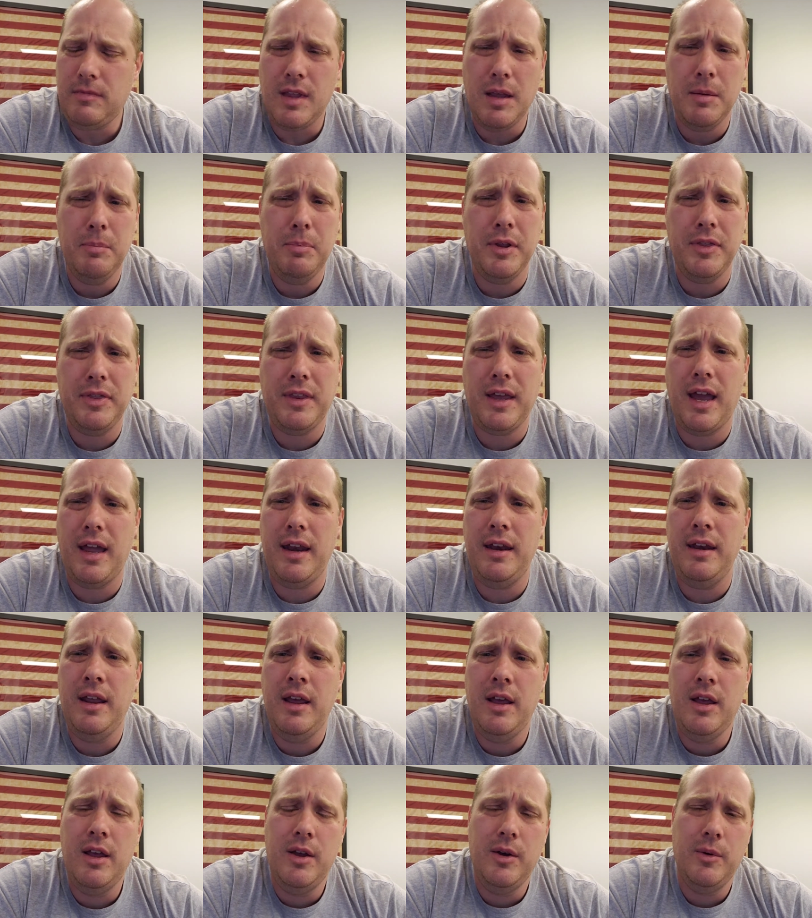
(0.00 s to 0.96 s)
But then
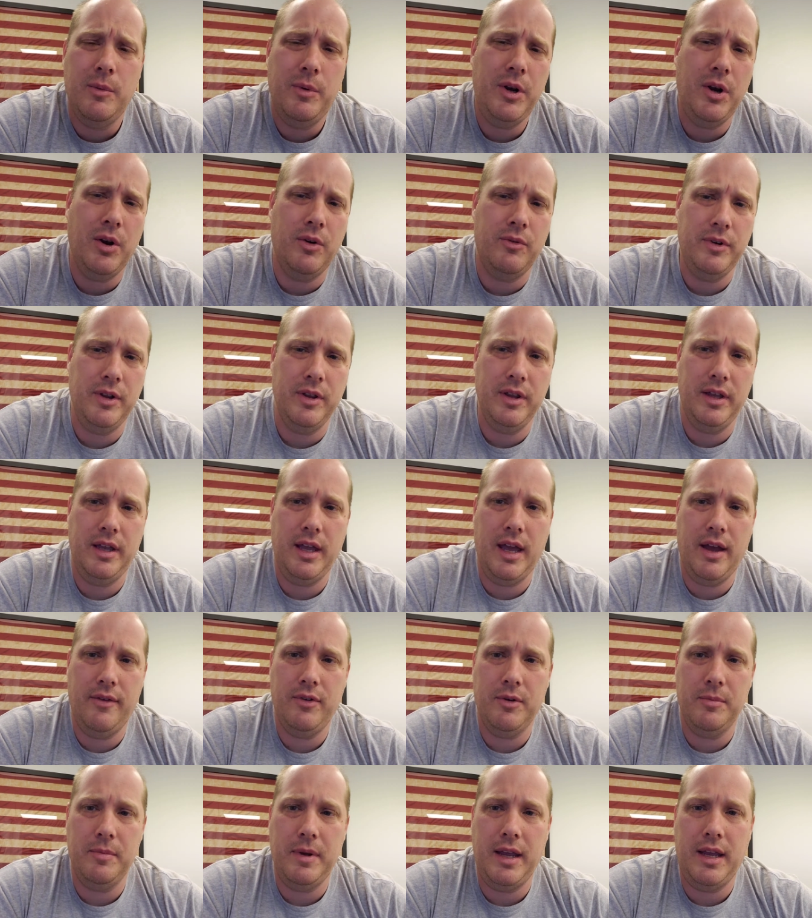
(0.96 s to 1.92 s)
we don't really
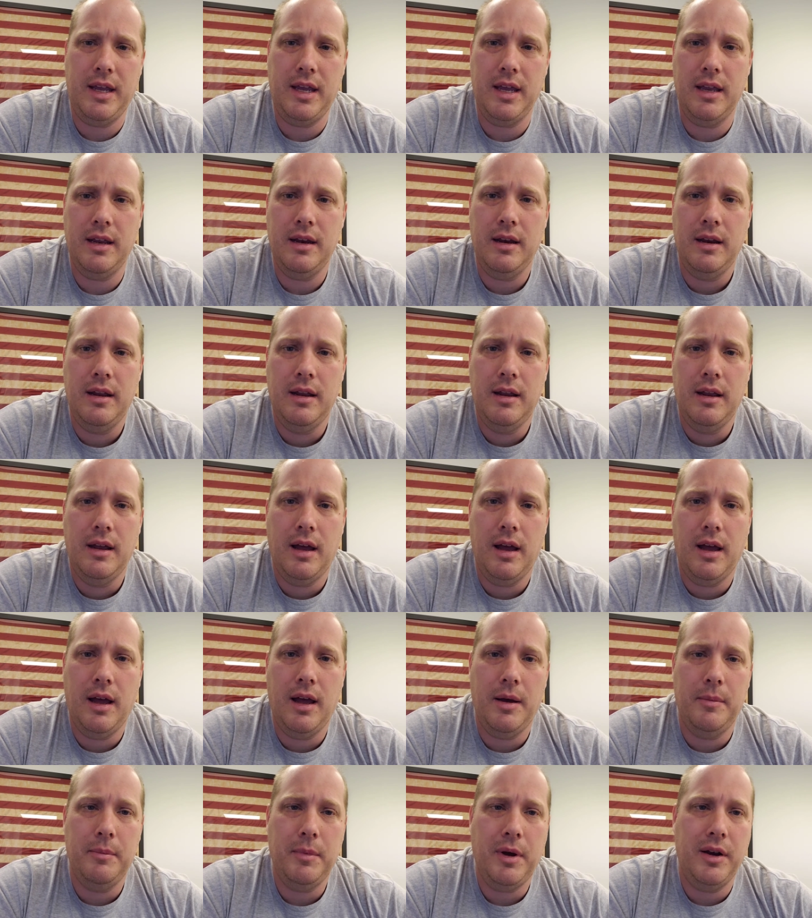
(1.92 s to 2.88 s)
ever make it
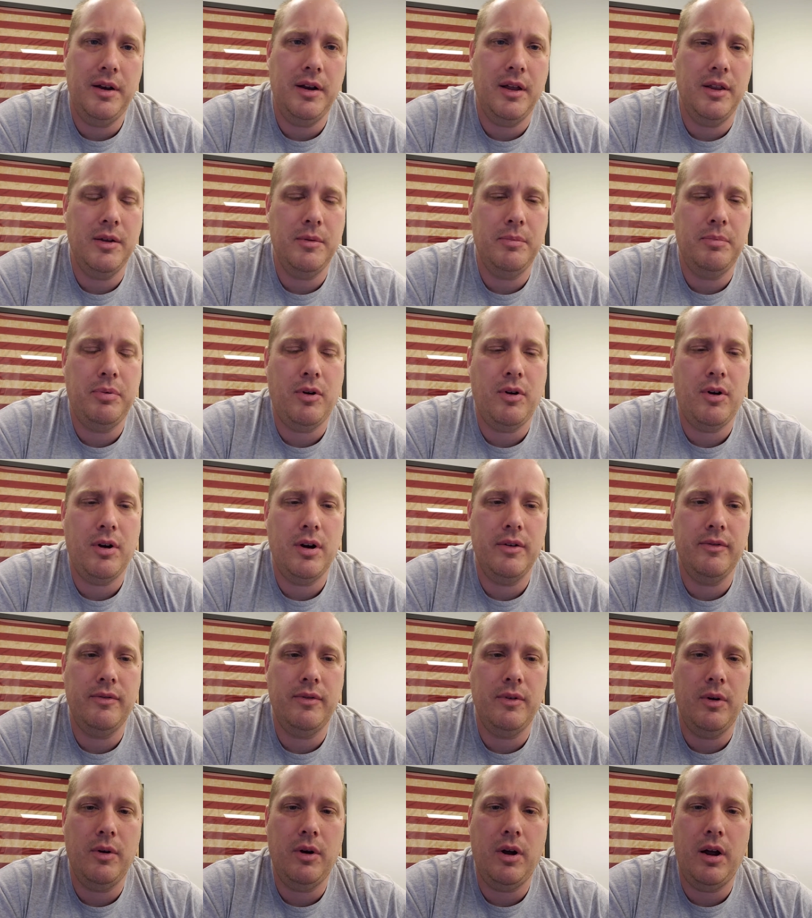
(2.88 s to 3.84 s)
um, another part
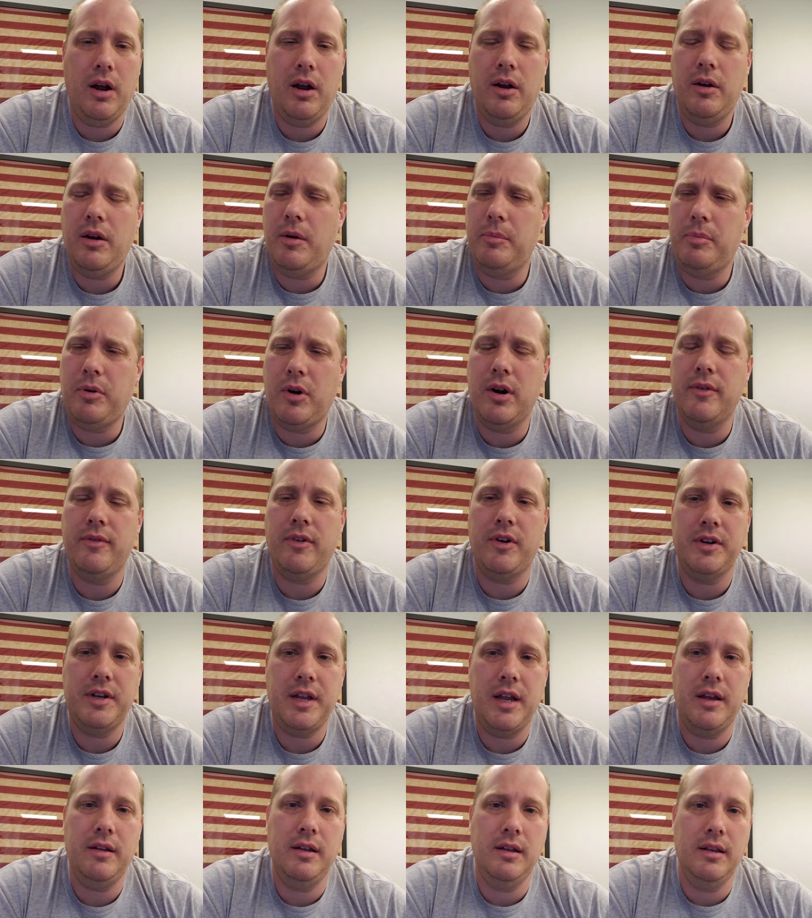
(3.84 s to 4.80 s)
of a part of our
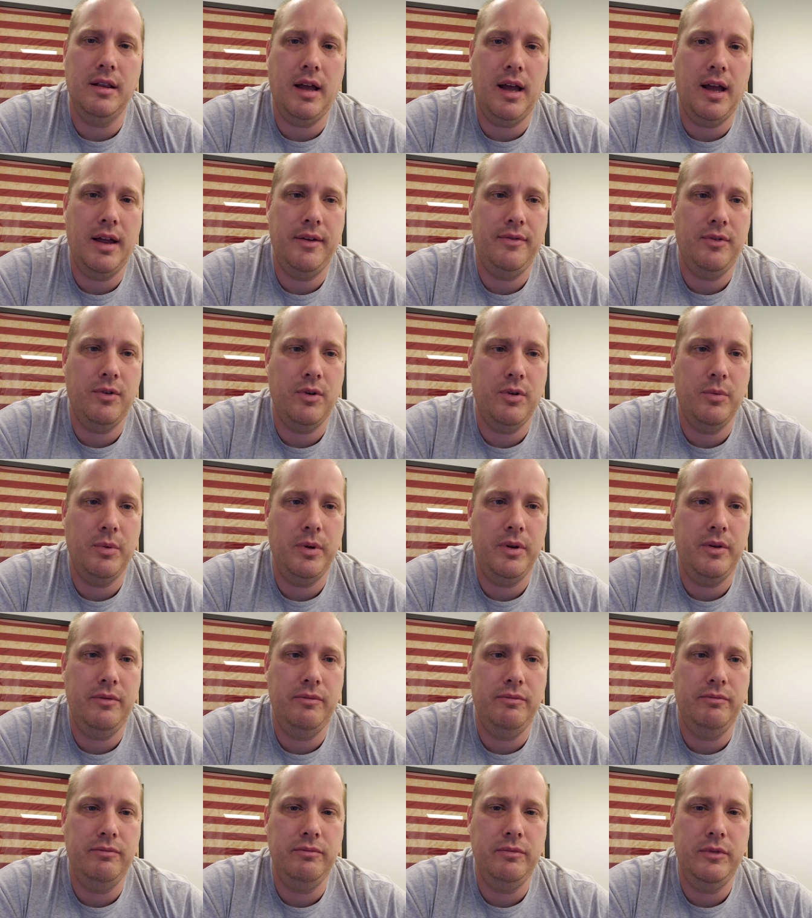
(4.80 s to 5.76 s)
daily life, or we
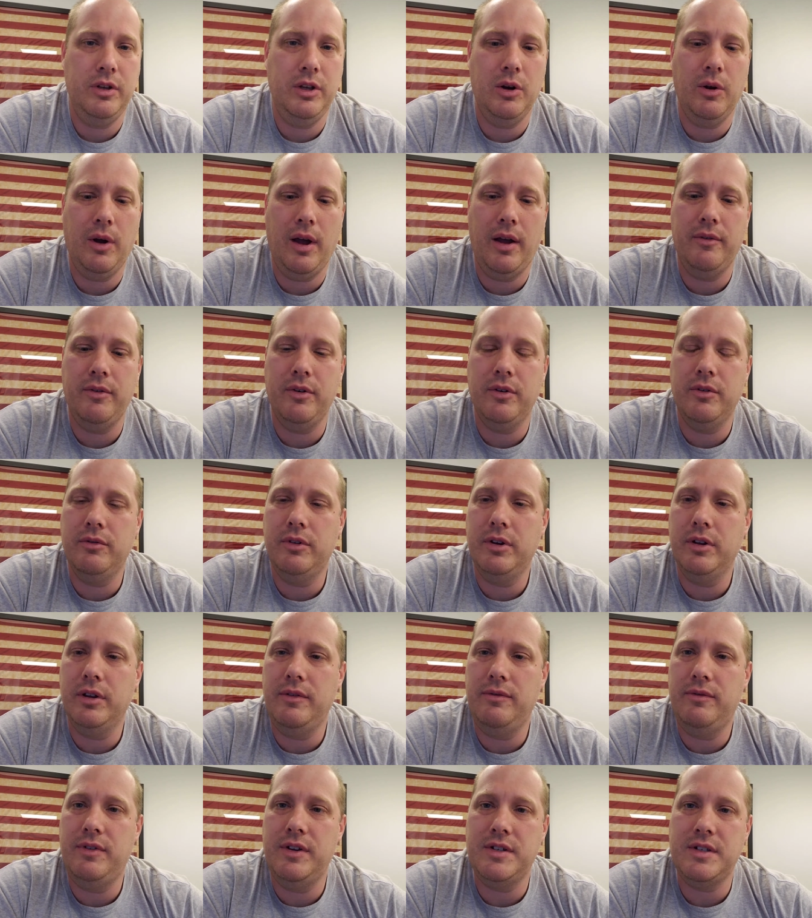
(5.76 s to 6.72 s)
you know ever
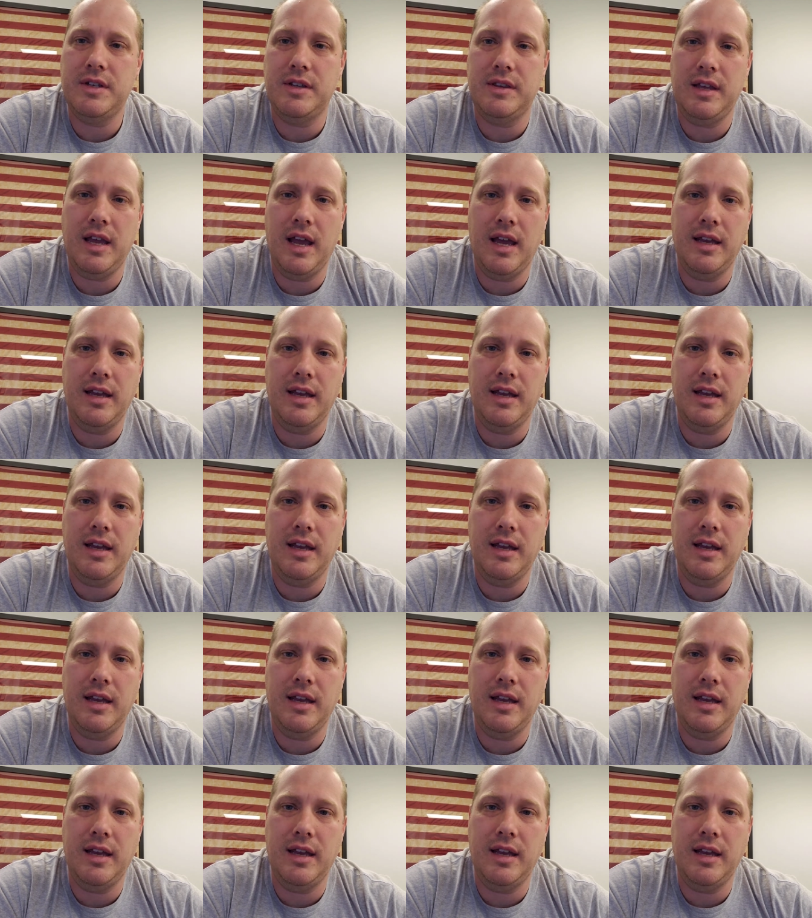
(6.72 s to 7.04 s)
really visit the